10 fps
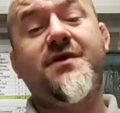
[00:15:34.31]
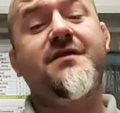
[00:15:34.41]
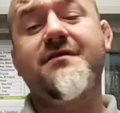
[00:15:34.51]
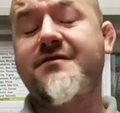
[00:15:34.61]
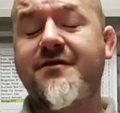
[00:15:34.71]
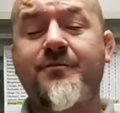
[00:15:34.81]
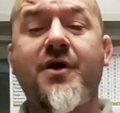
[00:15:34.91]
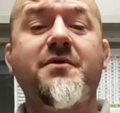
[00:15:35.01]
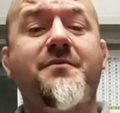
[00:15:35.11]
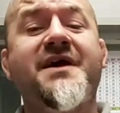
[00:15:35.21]
And the
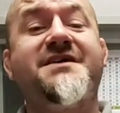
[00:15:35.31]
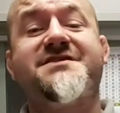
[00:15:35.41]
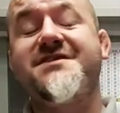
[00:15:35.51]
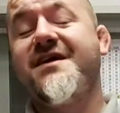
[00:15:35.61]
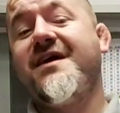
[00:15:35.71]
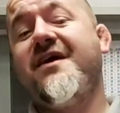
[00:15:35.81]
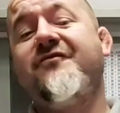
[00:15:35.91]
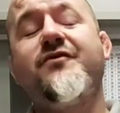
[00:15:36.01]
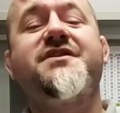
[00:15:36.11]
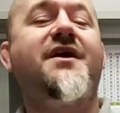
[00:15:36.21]
problem is,
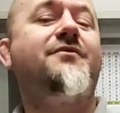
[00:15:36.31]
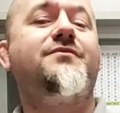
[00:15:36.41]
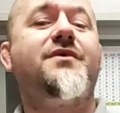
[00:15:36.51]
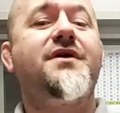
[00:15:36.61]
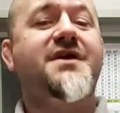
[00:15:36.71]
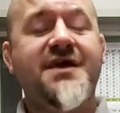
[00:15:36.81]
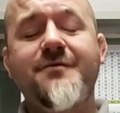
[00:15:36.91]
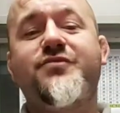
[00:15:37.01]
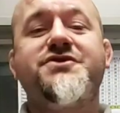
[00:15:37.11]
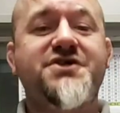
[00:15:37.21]
if we don't
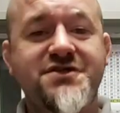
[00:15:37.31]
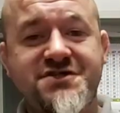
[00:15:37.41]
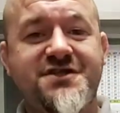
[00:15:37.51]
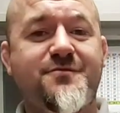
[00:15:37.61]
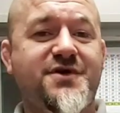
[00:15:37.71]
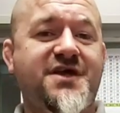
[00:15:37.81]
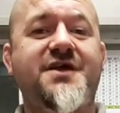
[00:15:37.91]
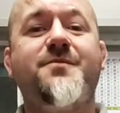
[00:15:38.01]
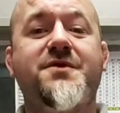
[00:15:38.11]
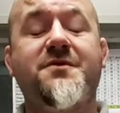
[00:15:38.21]
keep producing them and
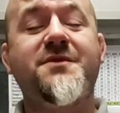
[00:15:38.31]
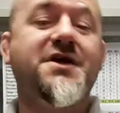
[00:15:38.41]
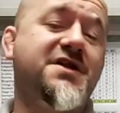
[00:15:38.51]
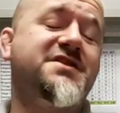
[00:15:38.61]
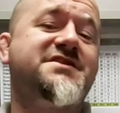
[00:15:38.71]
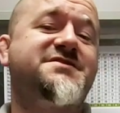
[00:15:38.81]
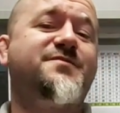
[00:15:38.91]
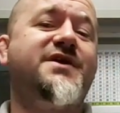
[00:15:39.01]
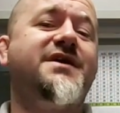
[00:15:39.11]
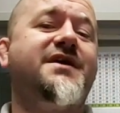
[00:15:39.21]
keeping them, they're going to
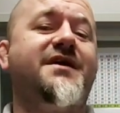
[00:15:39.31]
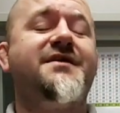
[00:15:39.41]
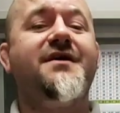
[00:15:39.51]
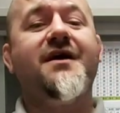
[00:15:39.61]
disappear.